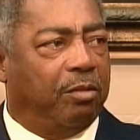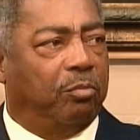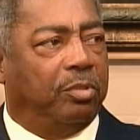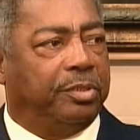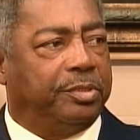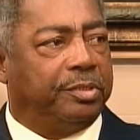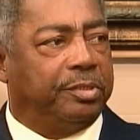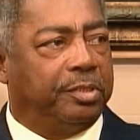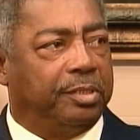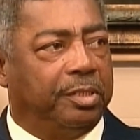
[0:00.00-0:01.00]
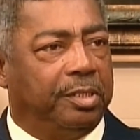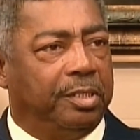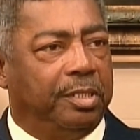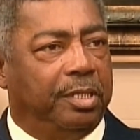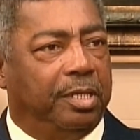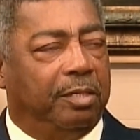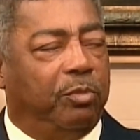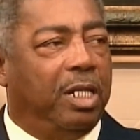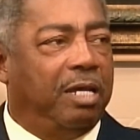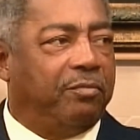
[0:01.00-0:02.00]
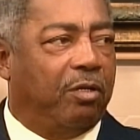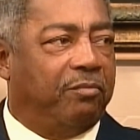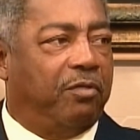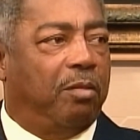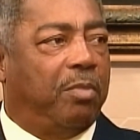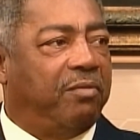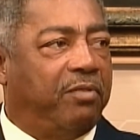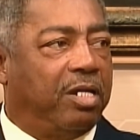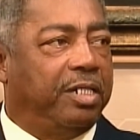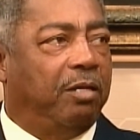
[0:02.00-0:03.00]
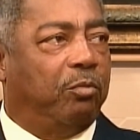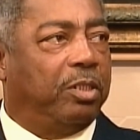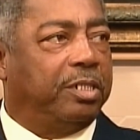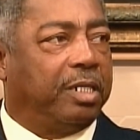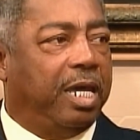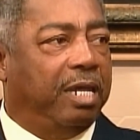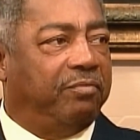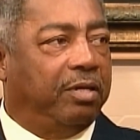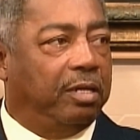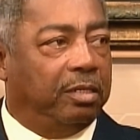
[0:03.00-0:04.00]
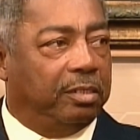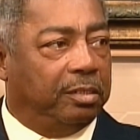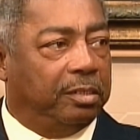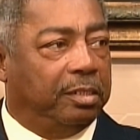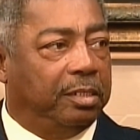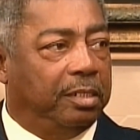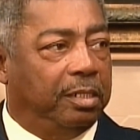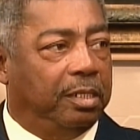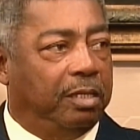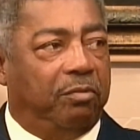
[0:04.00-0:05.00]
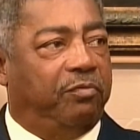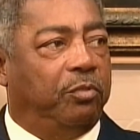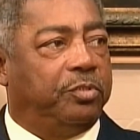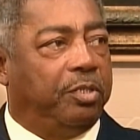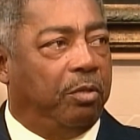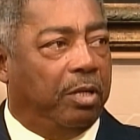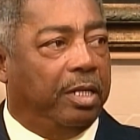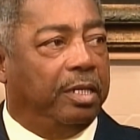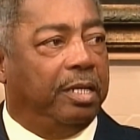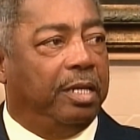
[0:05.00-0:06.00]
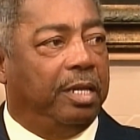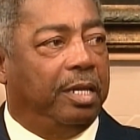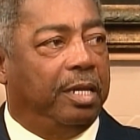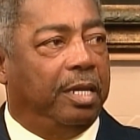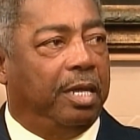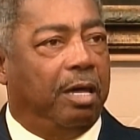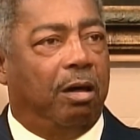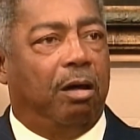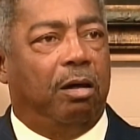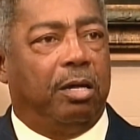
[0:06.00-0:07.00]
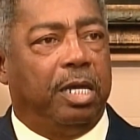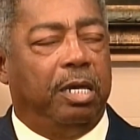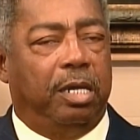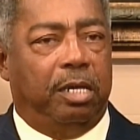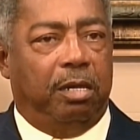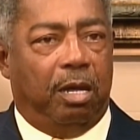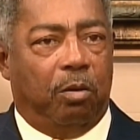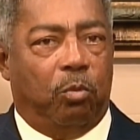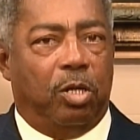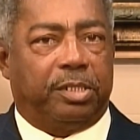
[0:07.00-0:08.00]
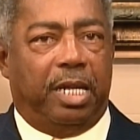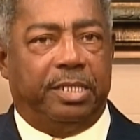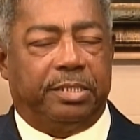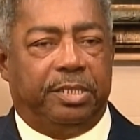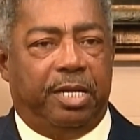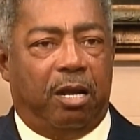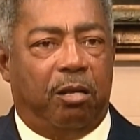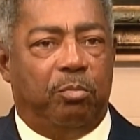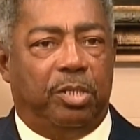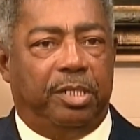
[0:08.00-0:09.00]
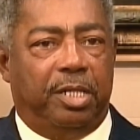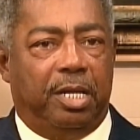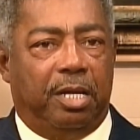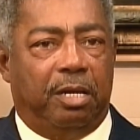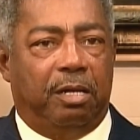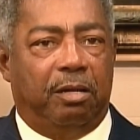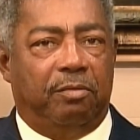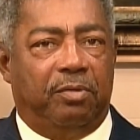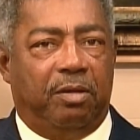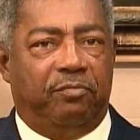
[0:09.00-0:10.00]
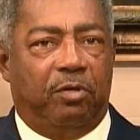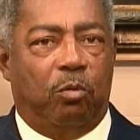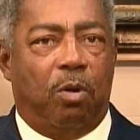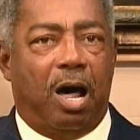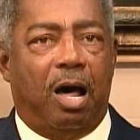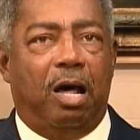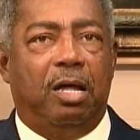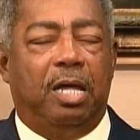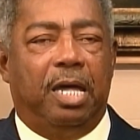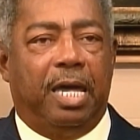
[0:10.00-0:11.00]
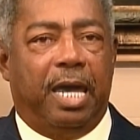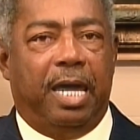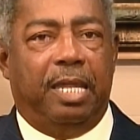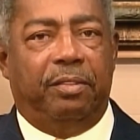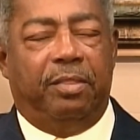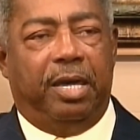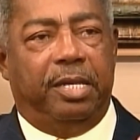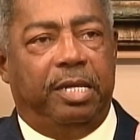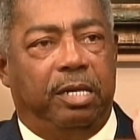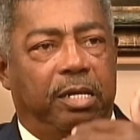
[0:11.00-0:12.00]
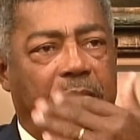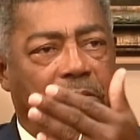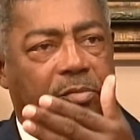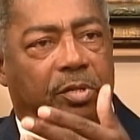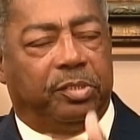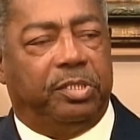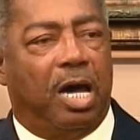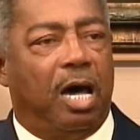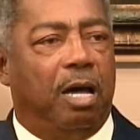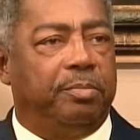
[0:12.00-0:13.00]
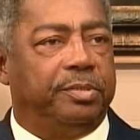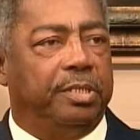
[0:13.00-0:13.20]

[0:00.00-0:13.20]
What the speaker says: was, we lived on the farm. My father never worked in cane field. He refused to do it. He worked as a dairyman for a while, and then he took jobs